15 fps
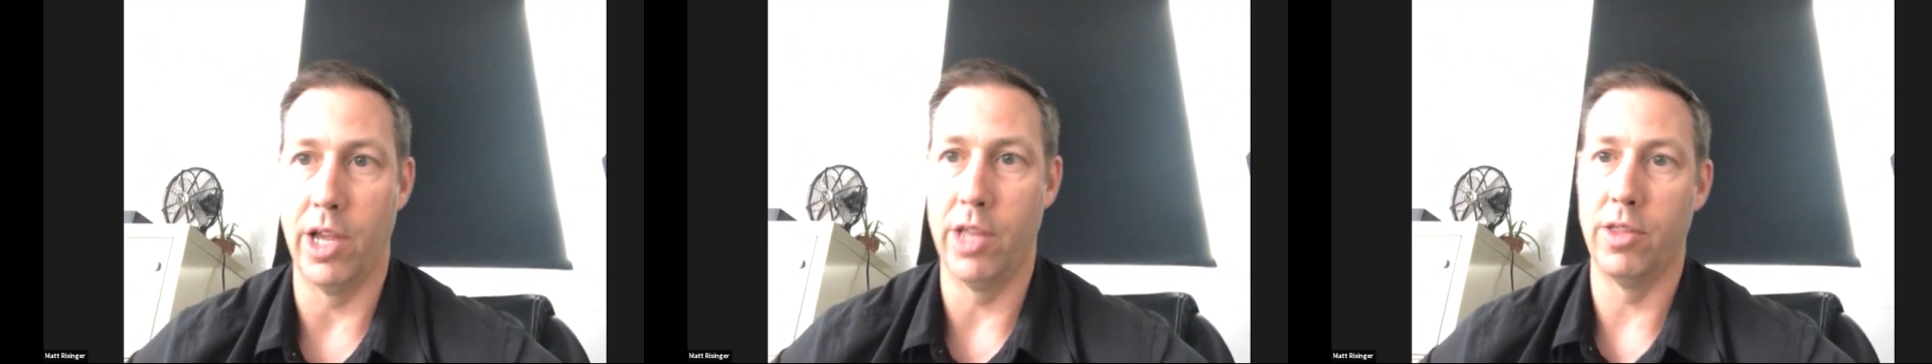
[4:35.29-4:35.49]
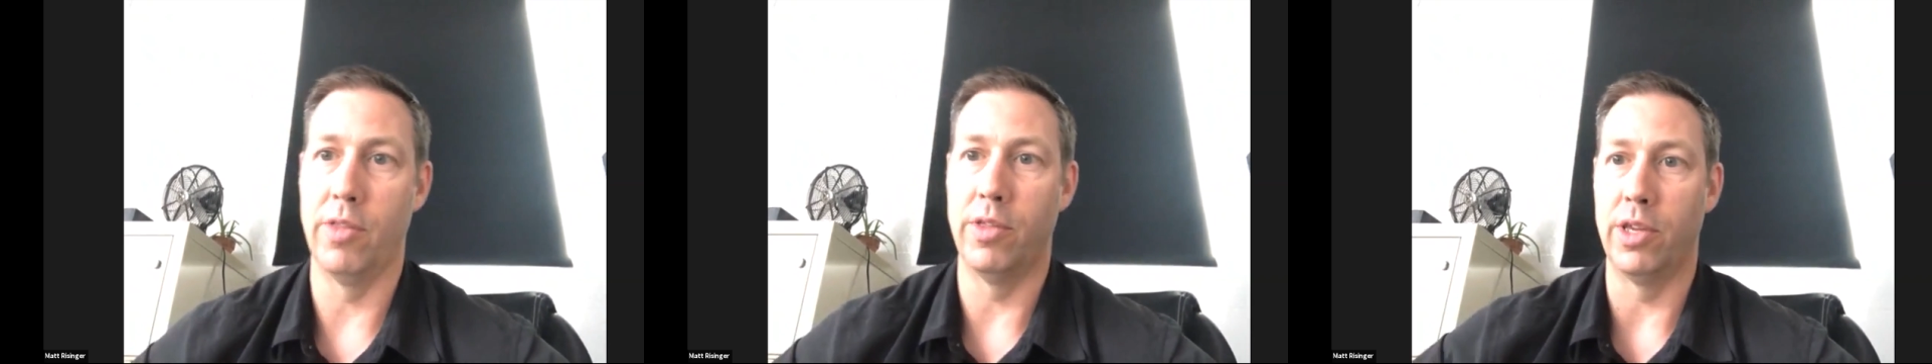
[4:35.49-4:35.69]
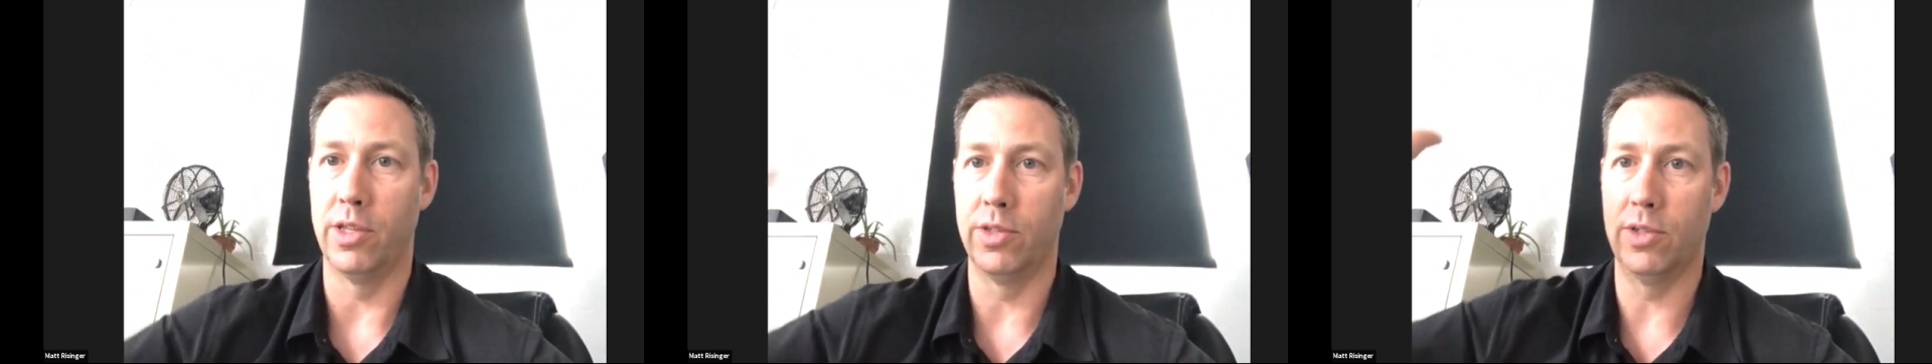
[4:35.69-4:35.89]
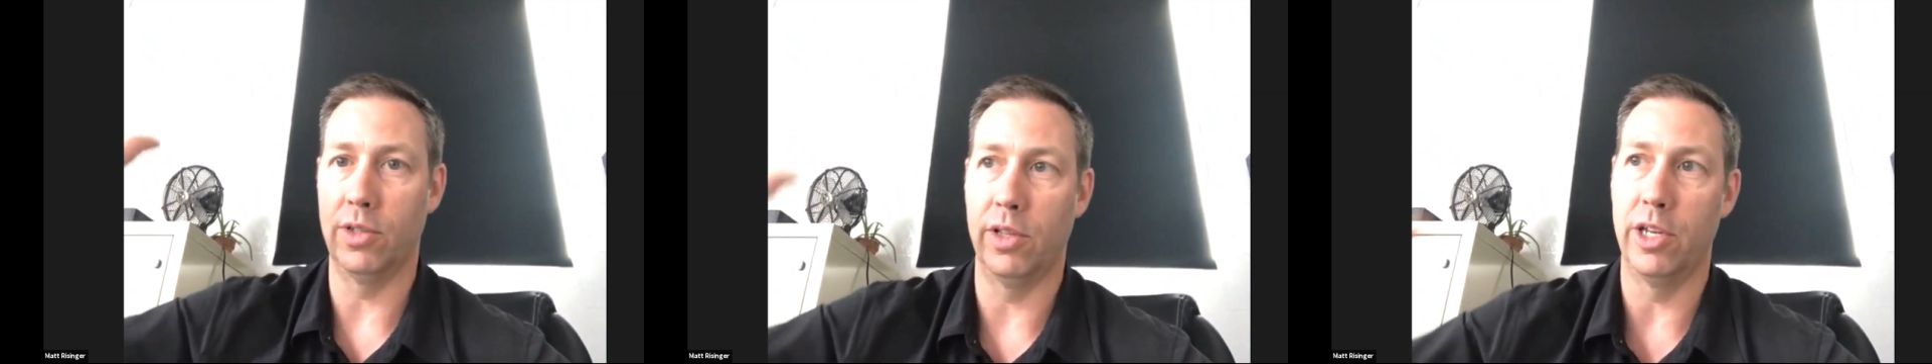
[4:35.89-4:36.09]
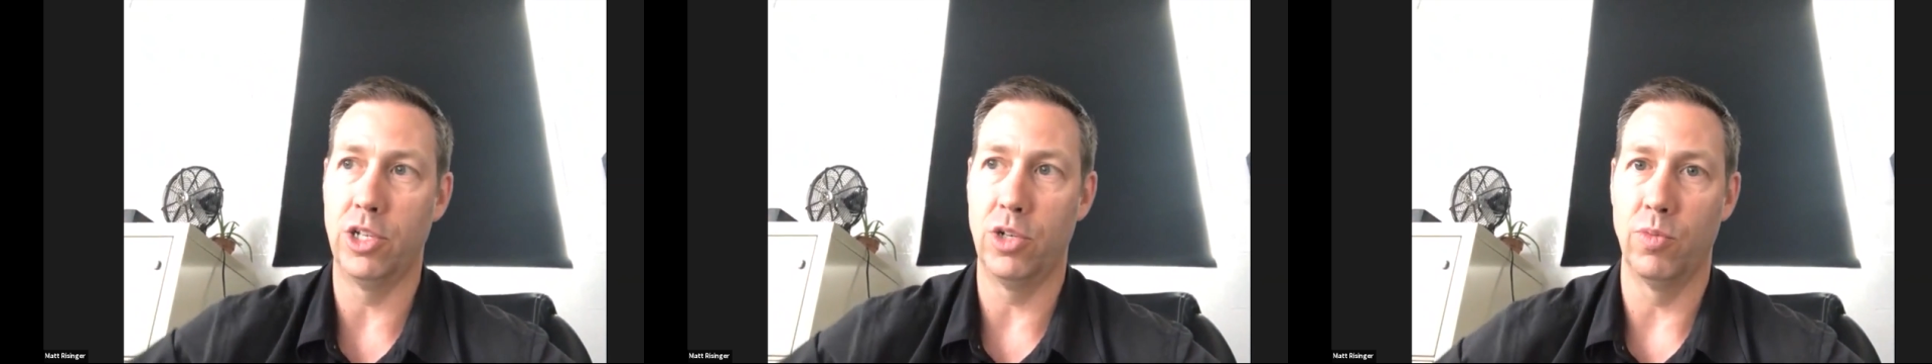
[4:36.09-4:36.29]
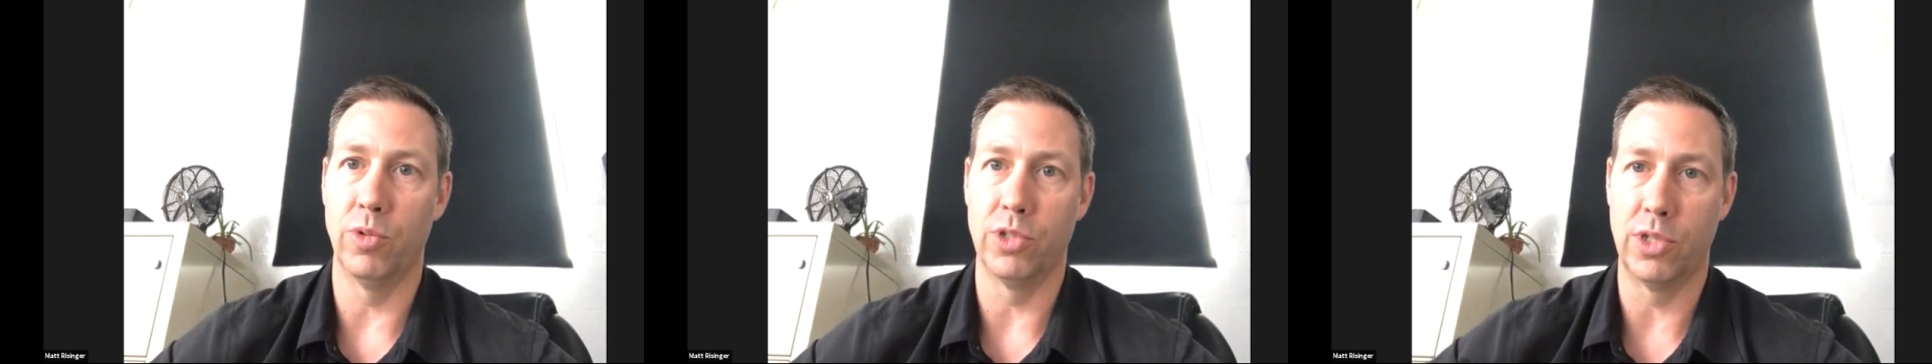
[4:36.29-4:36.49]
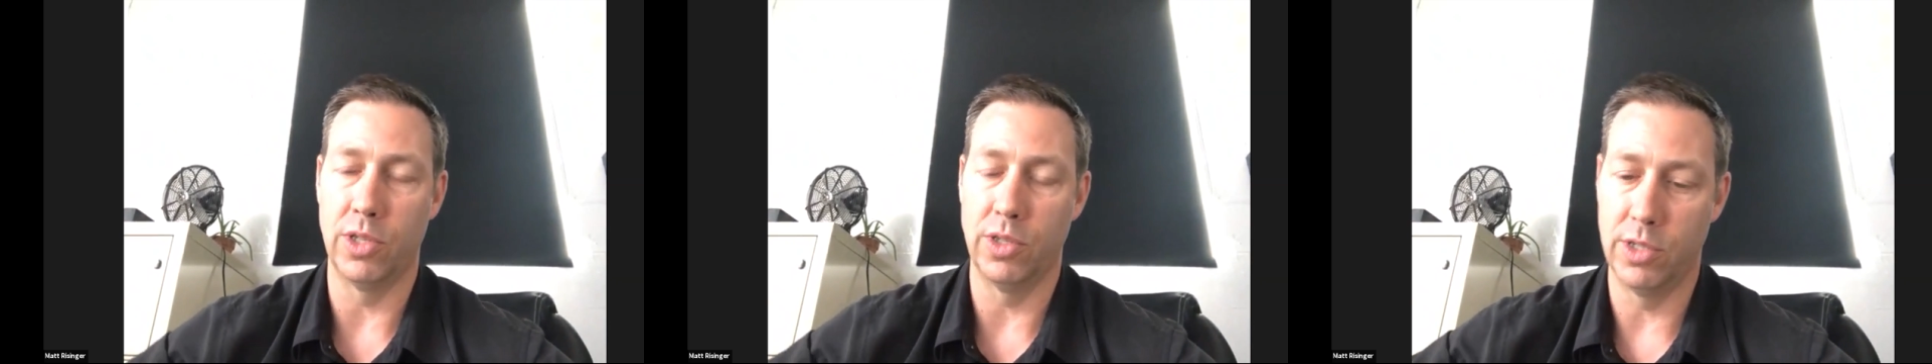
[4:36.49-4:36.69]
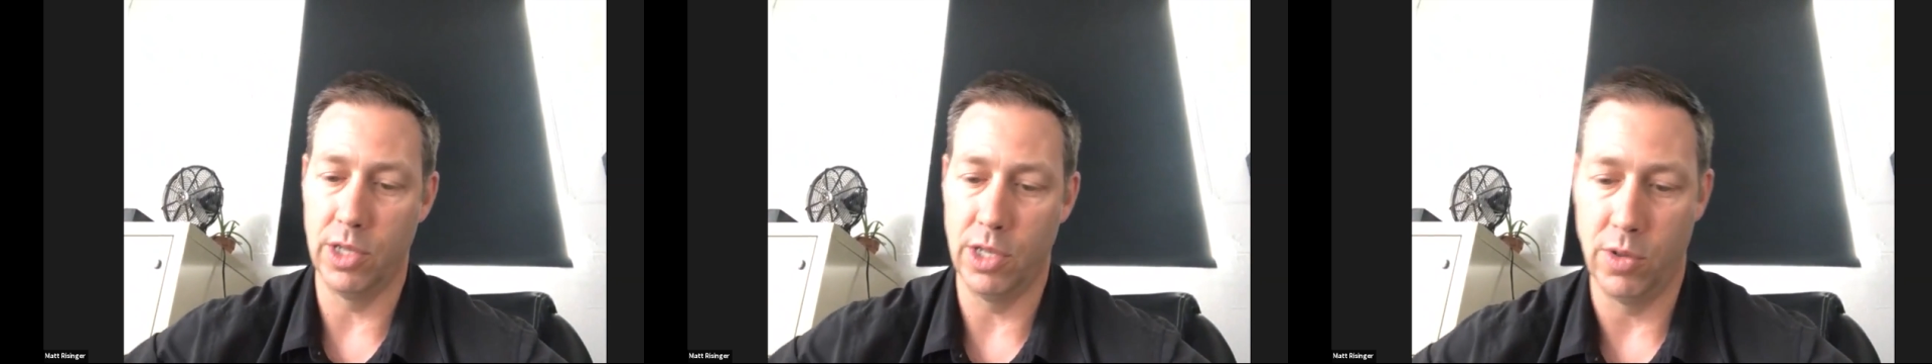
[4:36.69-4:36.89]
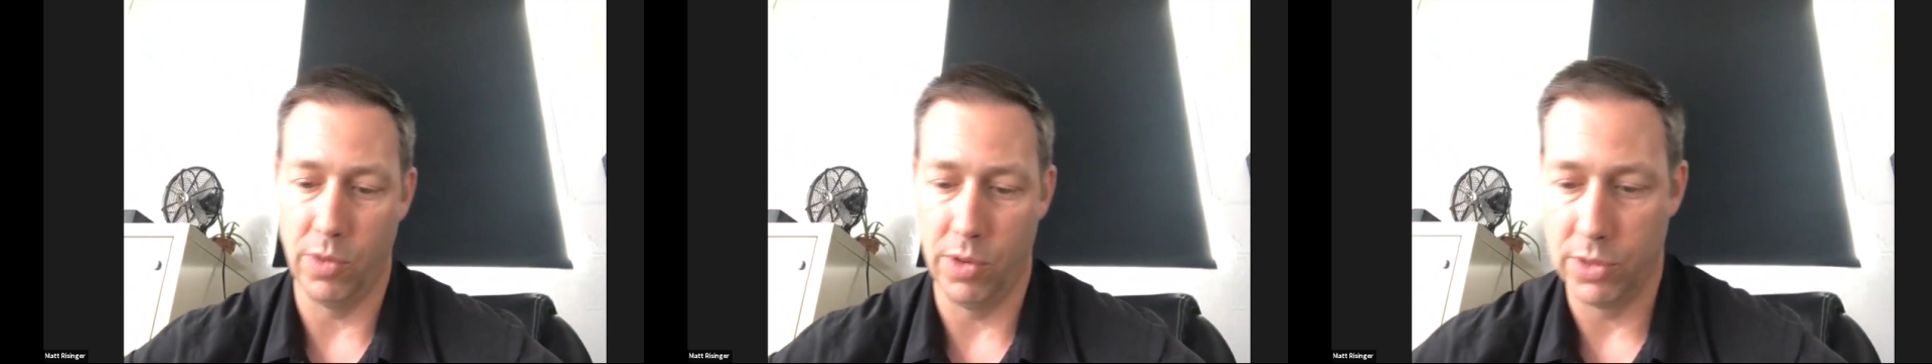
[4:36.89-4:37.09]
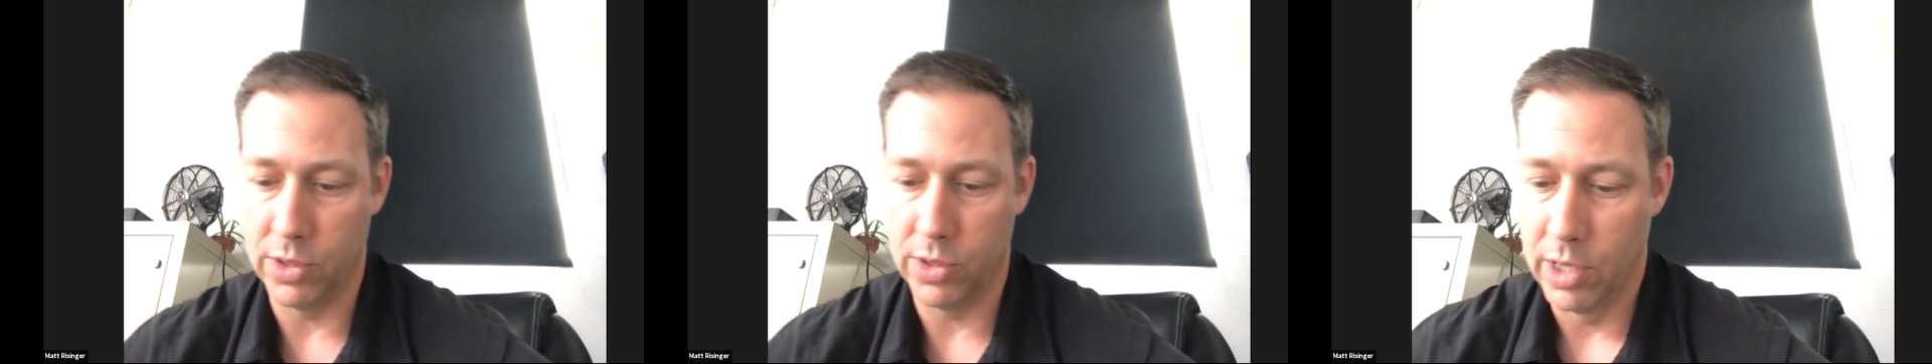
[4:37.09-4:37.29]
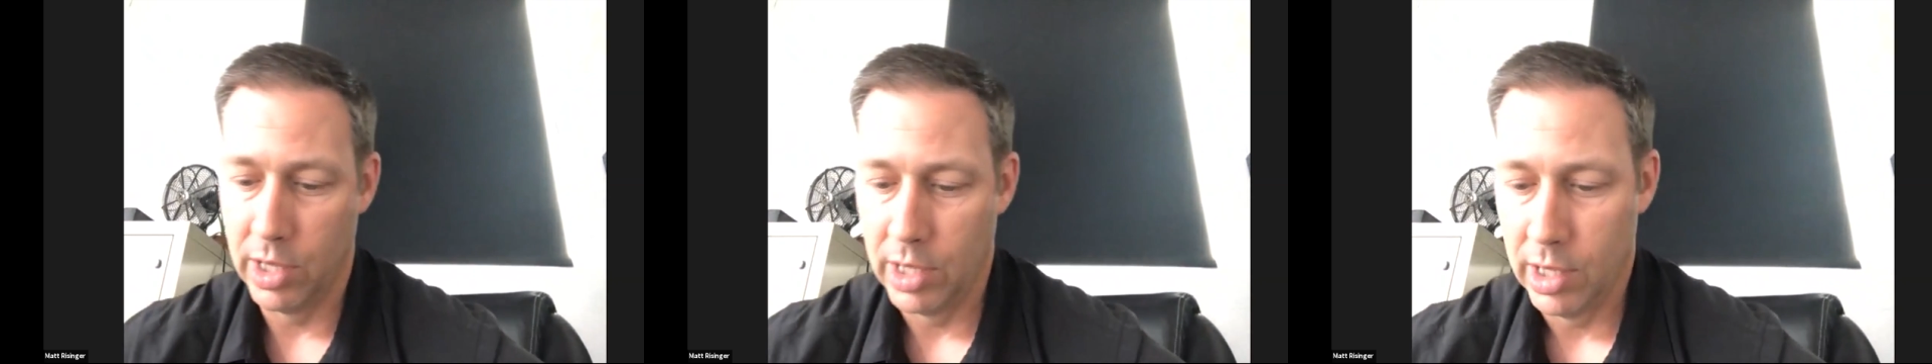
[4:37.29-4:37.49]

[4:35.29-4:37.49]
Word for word: And then the insulation was continuous.